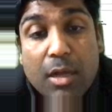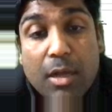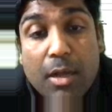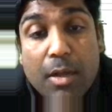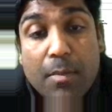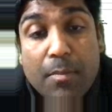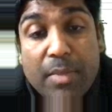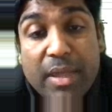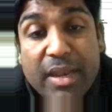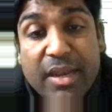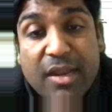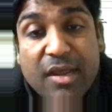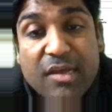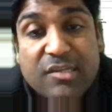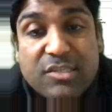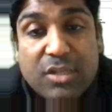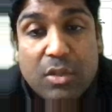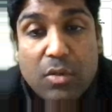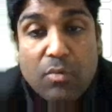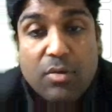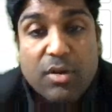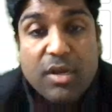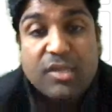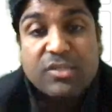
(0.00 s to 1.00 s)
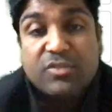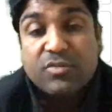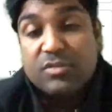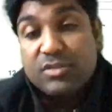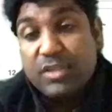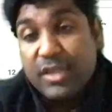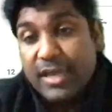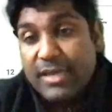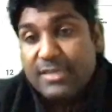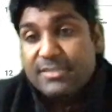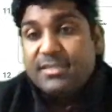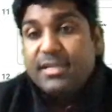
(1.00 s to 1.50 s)
America's low class. So
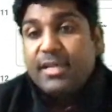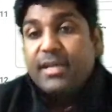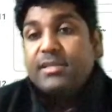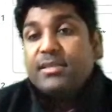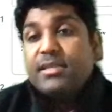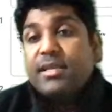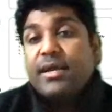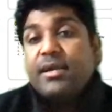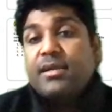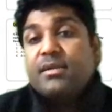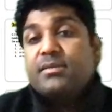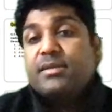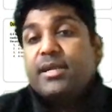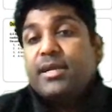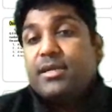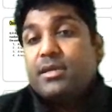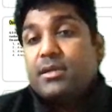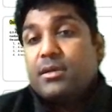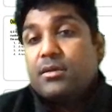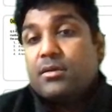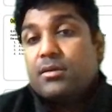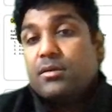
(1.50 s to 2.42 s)
they're saying that